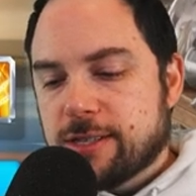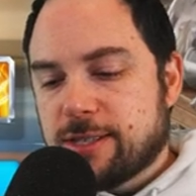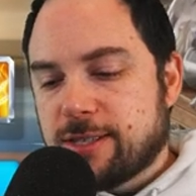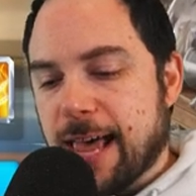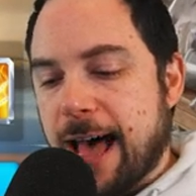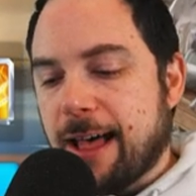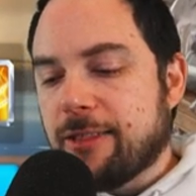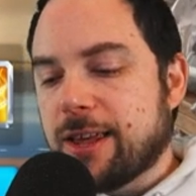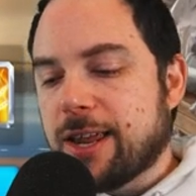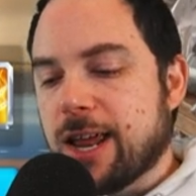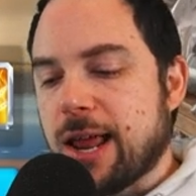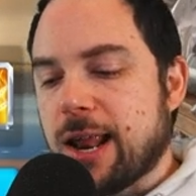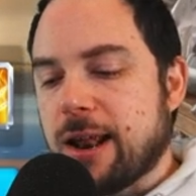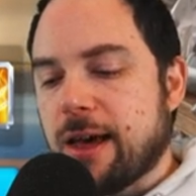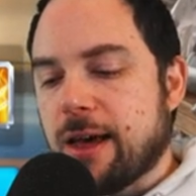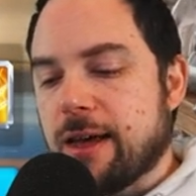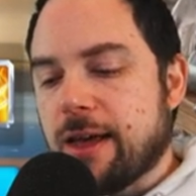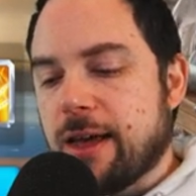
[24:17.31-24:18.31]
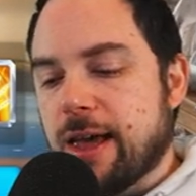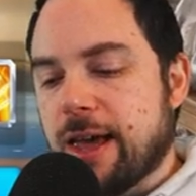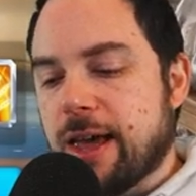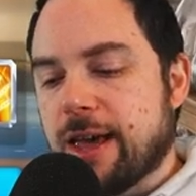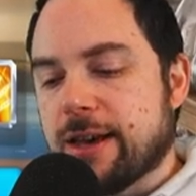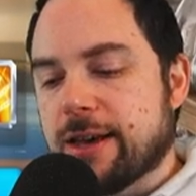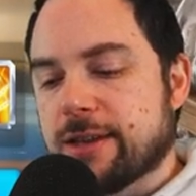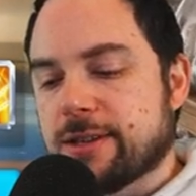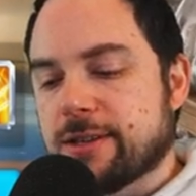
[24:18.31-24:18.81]
Saladin
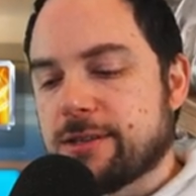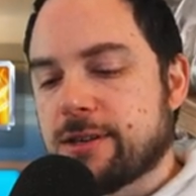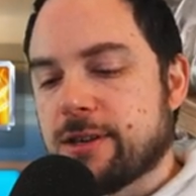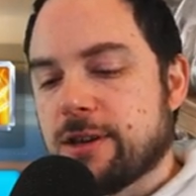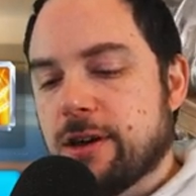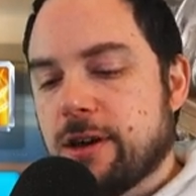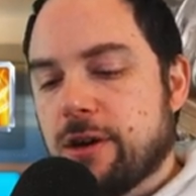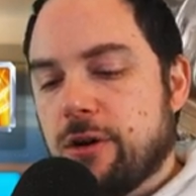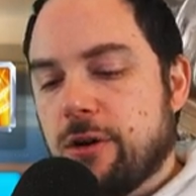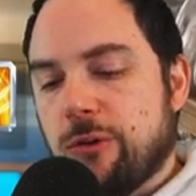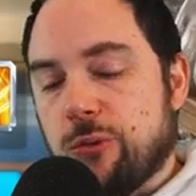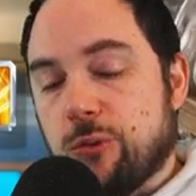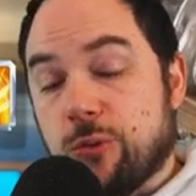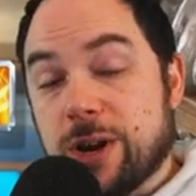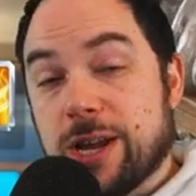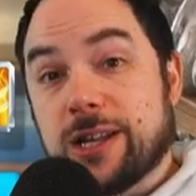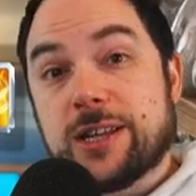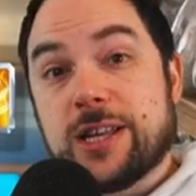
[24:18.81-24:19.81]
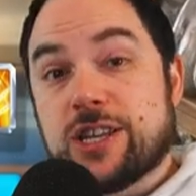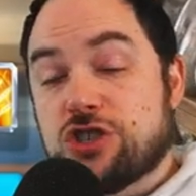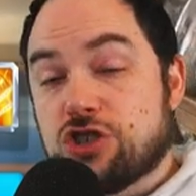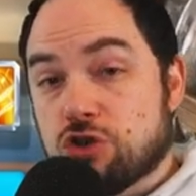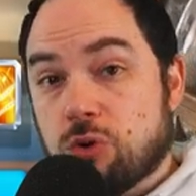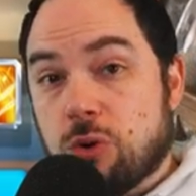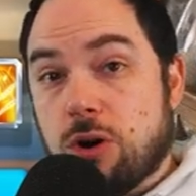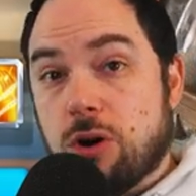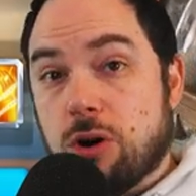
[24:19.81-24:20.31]
is really
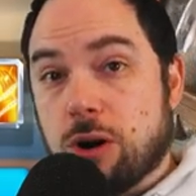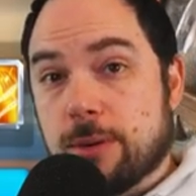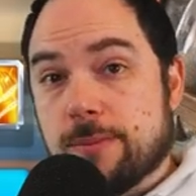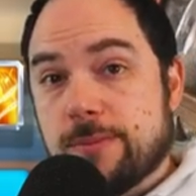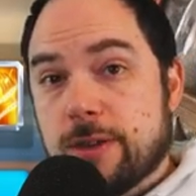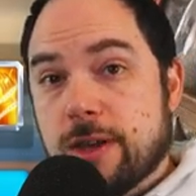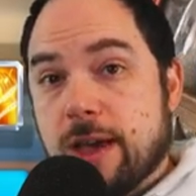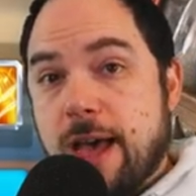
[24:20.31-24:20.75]
strong.